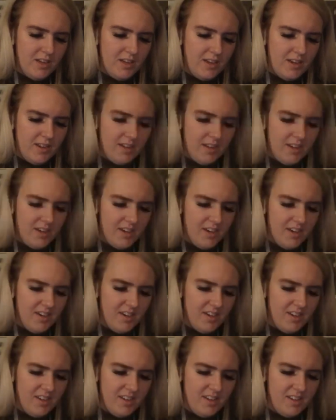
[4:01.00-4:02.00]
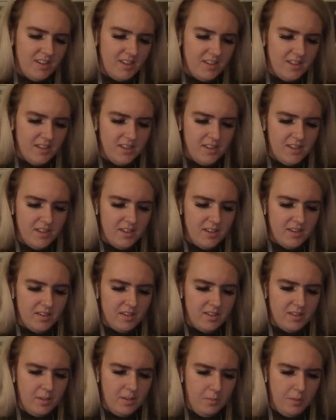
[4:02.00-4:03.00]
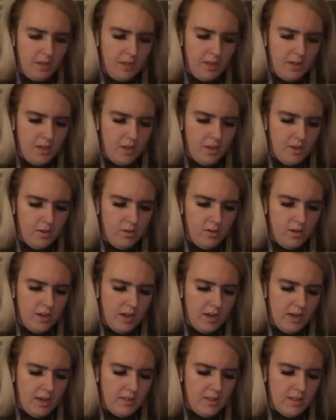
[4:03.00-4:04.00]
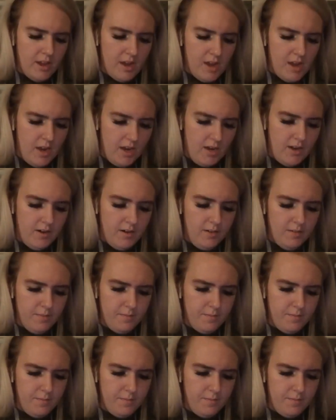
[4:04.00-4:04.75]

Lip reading: in here. Something cute. And then,